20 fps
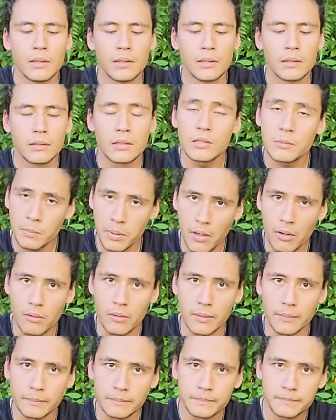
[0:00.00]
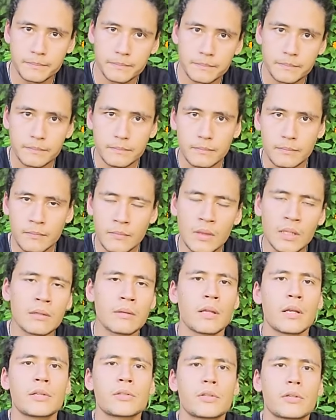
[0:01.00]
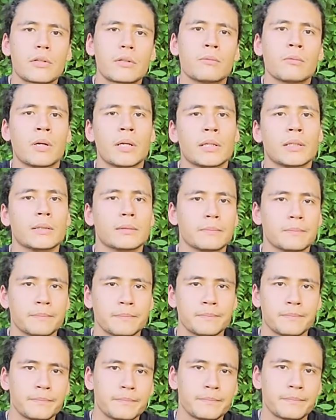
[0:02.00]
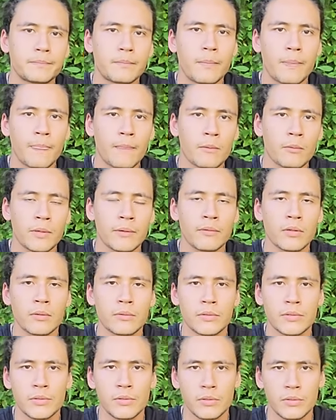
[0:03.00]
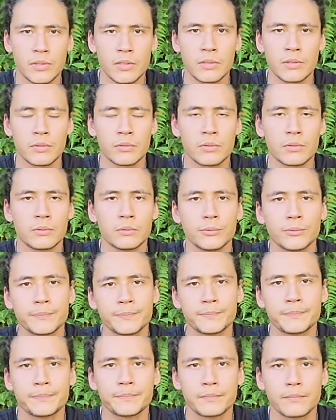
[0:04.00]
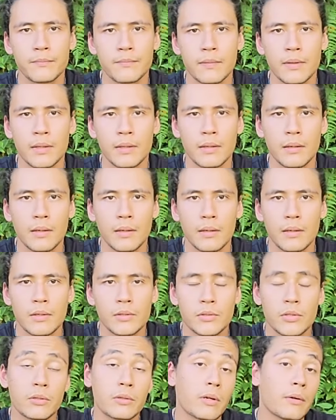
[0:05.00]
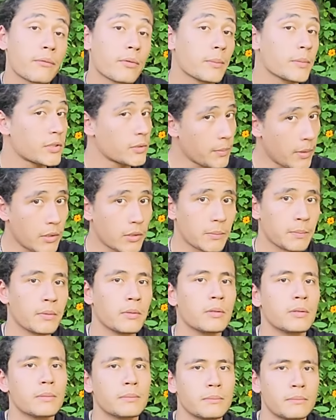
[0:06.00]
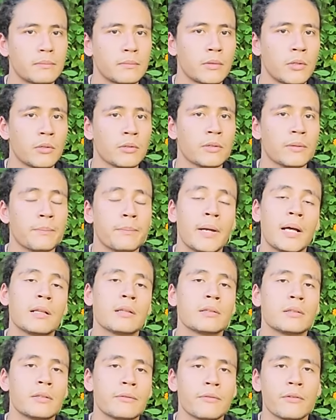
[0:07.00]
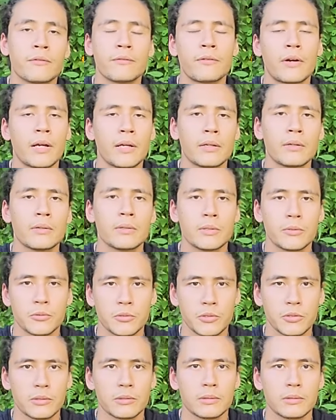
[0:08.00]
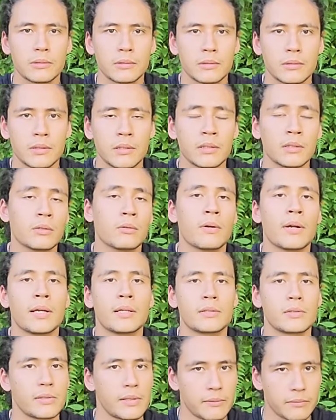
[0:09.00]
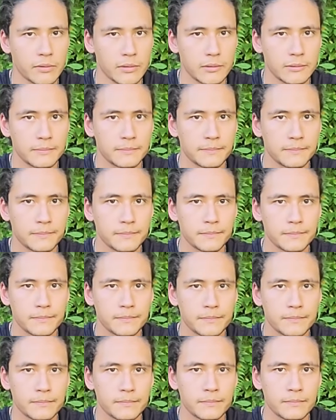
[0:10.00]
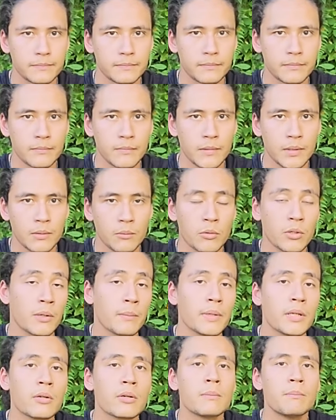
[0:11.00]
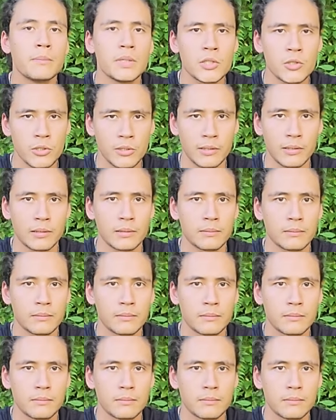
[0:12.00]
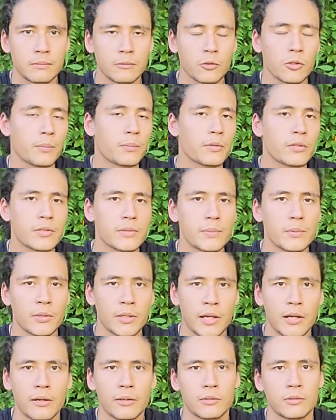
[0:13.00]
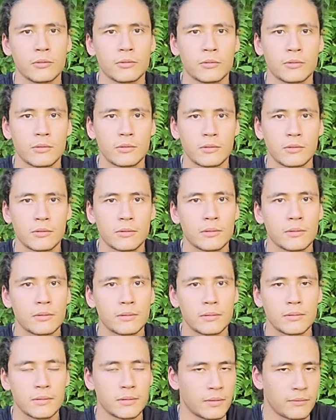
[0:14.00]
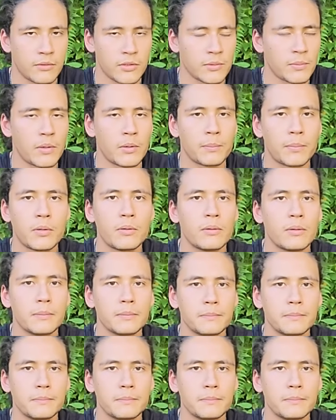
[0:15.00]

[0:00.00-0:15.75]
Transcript: This poem that I started writing whenever I was thirteen years old started off from a smaller poem called The Ballad of the Fire Inducer and the Grass Lover, where Namir and Mishka were the principal characters of the small poem.